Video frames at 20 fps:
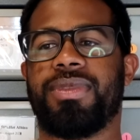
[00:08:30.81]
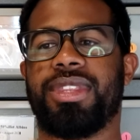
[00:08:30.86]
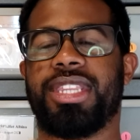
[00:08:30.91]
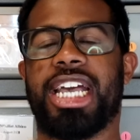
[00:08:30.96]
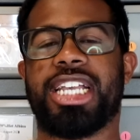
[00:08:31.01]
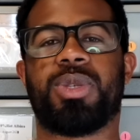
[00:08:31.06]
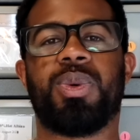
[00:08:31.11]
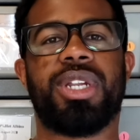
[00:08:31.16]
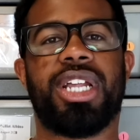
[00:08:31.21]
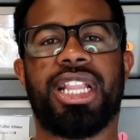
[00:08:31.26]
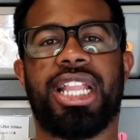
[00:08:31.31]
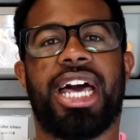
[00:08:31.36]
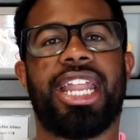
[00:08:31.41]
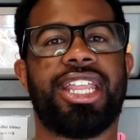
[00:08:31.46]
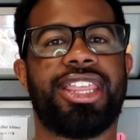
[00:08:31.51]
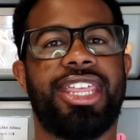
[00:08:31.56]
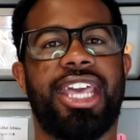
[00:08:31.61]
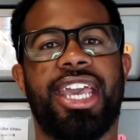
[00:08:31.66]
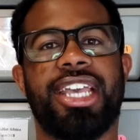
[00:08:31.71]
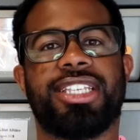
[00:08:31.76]
That's when a lot
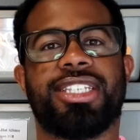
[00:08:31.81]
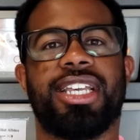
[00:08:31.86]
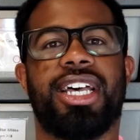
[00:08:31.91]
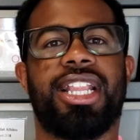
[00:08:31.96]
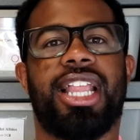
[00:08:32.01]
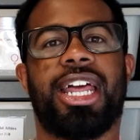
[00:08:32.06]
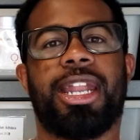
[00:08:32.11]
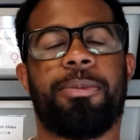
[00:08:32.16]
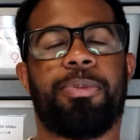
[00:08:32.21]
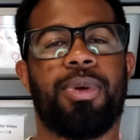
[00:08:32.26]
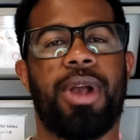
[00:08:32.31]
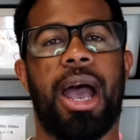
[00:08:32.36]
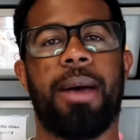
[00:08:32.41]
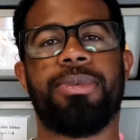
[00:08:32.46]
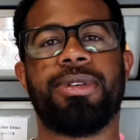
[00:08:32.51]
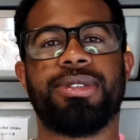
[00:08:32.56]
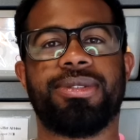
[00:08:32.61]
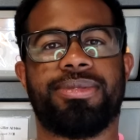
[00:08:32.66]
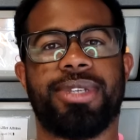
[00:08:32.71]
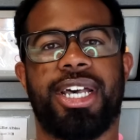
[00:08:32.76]
of
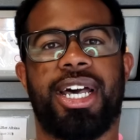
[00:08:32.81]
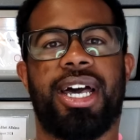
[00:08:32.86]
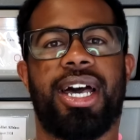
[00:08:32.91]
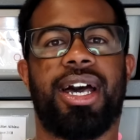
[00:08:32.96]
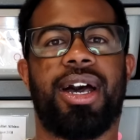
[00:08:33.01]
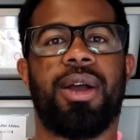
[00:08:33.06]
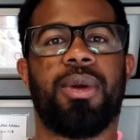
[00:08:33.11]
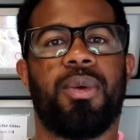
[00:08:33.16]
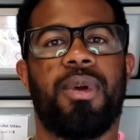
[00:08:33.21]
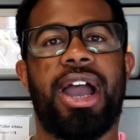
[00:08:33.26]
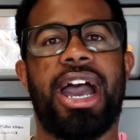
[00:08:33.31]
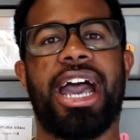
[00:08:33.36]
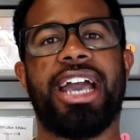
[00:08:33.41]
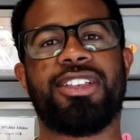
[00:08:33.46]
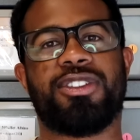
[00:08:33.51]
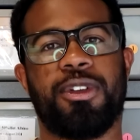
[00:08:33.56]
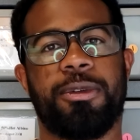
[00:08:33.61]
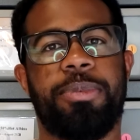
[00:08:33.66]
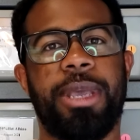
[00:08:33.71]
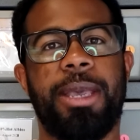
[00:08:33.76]
problems
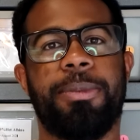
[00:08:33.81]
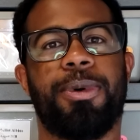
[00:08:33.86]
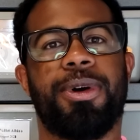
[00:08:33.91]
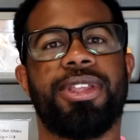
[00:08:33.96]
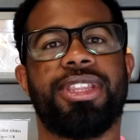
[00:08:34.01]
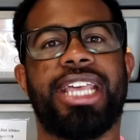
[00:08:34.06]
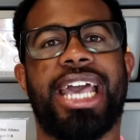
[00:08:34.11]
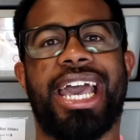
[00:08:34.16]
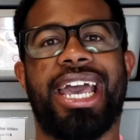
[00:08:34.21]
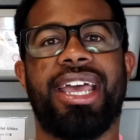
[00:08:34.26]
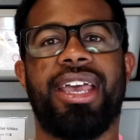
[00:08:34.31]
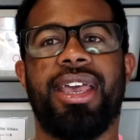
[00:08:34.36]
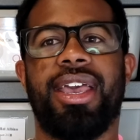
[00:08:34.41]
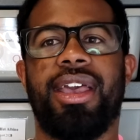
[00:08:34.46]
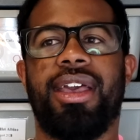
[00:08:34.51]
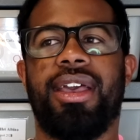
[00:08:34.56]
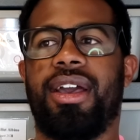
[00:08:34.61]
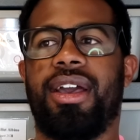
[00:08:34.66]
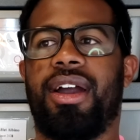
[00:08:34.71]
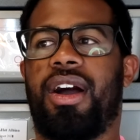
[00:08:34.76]
arise for people that
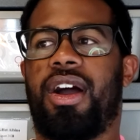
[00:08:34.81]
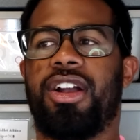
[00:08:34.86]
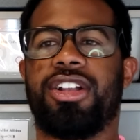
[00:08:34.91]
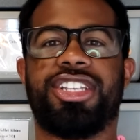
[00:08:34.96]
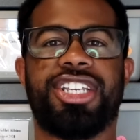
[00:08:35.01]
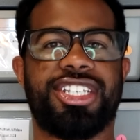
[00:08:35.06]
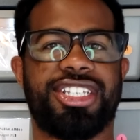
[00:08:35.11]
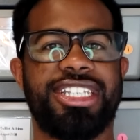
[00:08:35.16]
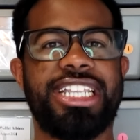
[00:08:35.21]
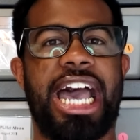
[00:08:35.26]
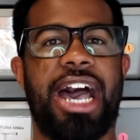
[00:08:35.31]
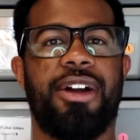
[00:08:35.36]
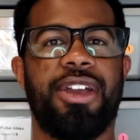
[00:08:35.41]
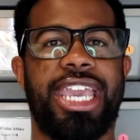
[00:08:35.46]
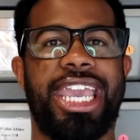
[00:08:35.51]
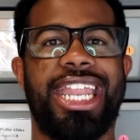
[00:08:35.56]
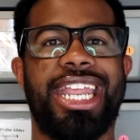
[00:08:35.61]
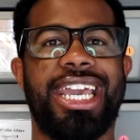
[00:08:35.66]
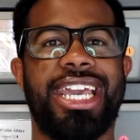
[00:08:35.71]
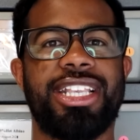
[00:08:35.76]
are just now
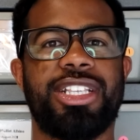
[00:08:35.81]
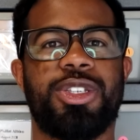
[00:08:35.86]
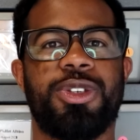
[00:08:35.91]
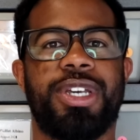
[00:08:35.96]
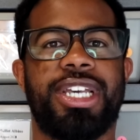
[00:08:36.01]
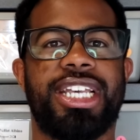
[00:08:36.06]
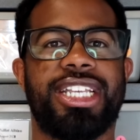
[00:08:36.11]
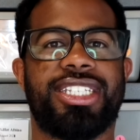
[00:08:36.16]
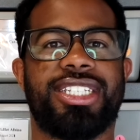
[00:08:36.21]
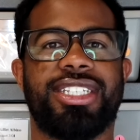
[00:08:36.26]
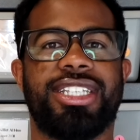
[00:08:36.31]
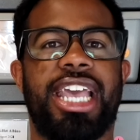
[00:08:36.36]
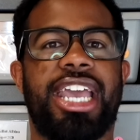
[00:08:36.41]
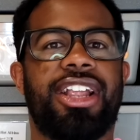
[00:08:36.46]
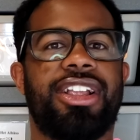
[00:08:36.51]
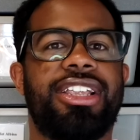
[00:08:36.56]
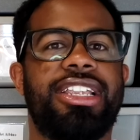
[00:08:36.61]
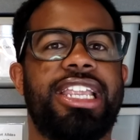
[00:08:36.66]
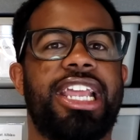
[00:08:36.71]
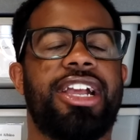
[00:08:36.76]
getting into it. Is
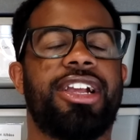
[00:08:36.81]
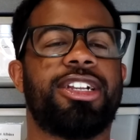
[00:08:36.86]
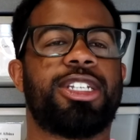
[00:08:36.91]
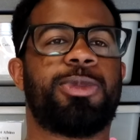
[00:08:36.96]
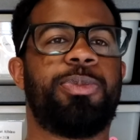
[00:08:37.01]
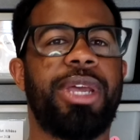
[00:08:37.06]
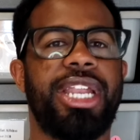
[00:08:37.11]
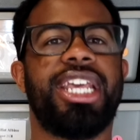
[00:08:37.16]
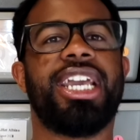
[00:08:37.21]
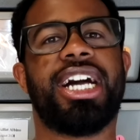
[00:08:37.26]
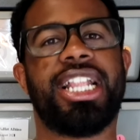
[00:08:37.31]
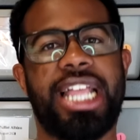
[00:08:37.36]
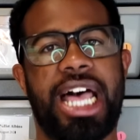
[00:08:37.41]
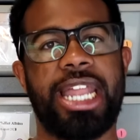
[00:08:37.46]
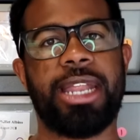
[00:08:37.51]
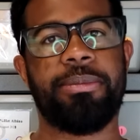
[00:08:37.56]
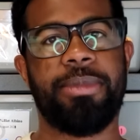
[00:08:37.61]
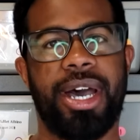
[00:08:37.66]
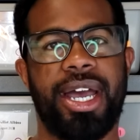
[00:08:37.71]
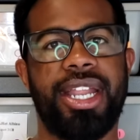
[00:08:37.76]
they're spending a
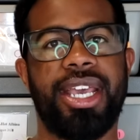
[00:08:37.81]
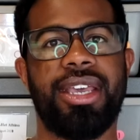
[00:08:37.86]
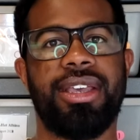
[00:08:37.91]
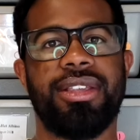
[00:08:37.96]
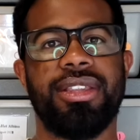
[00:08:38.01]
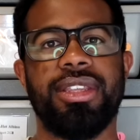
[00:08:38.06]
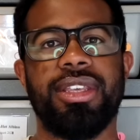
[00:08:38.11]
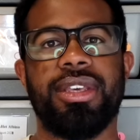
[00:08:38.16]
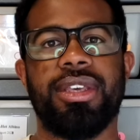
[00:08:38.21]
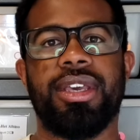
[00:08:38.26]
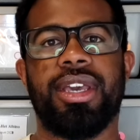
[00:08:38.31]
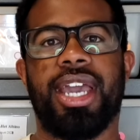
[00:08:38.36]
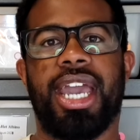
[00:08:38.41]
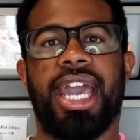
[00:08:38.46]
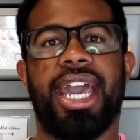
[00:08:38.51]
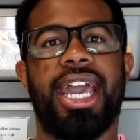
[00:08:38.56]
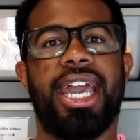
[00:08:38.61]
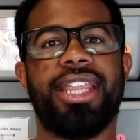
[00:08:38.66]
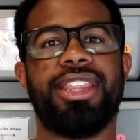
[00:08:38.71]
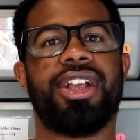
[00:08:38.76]
lot of money,
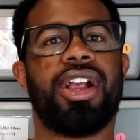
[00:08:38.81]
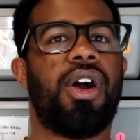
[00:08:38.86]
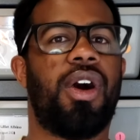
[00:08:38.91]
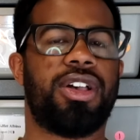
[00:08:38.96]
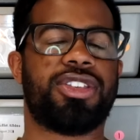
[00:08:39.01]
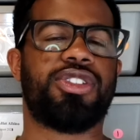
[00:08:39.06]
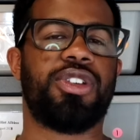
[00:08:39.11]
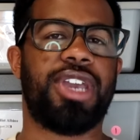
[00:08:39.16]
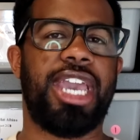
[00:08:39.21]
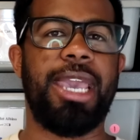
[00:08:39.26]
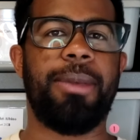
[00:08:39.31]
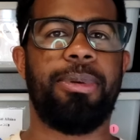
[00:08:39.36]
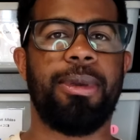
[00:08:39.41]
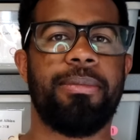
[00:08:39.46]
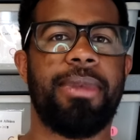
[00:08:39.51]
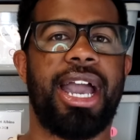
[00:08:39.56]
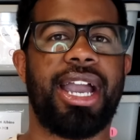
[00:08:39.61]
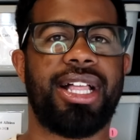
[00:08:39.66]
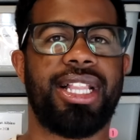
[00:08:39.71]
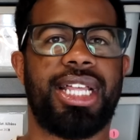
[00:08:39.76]
and they're also keeping
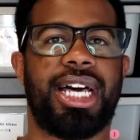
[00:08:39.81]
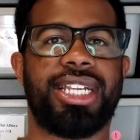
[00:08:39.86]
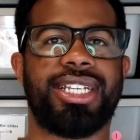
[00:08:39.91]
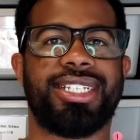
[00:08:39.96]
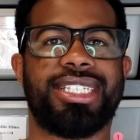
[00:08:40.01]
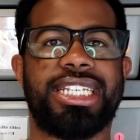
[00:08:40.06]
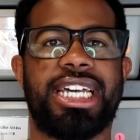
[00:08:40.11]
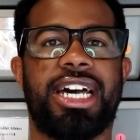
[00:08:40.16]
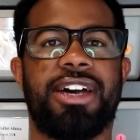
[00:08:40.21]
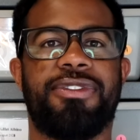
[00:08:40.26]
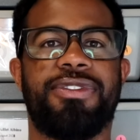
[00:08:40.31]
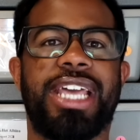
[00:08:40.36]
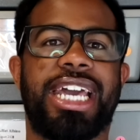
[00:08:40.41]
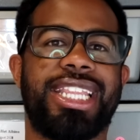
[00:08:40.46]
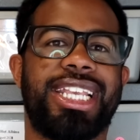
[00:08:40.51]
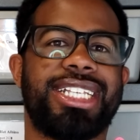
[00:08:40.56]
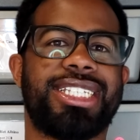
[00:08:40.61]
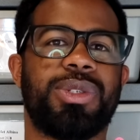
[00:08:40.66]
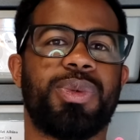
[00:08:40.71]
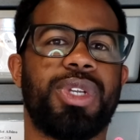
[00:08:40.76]
back a lot of stuff that
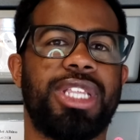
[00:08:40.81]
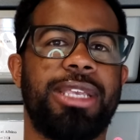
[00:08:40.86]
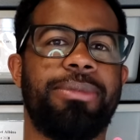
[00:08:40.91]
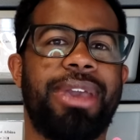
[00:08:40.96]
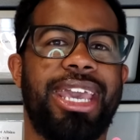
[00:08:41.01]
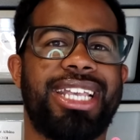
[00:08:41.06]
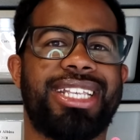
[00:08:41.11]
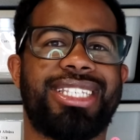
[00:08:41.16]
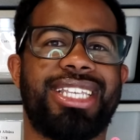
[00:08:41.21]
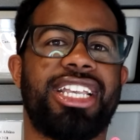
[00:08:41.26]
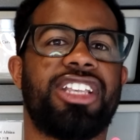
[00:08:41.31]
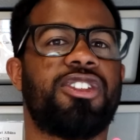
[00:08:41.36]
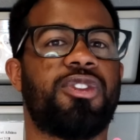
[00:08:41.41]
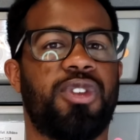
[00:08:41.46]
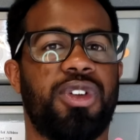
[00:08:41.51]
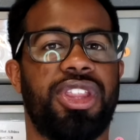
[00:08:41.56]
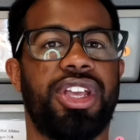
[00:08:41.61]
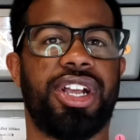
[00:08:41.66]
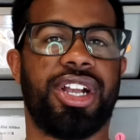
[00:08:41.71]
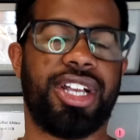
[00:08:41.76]
doesn't really make sense
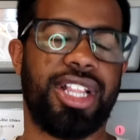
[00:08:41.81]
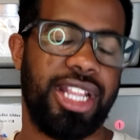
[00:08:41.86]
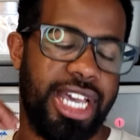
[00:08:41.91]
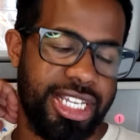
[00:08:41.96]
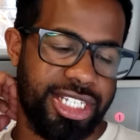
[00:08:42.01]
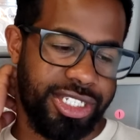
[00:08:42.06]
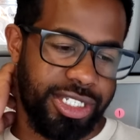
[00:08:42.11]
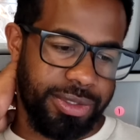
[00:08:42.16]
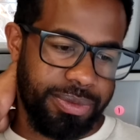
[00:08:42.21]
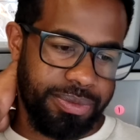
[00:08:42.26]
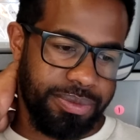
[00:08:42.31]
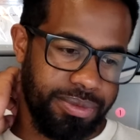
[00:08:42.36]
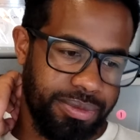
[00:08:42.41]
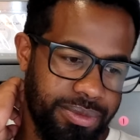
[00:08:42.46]
for their collection.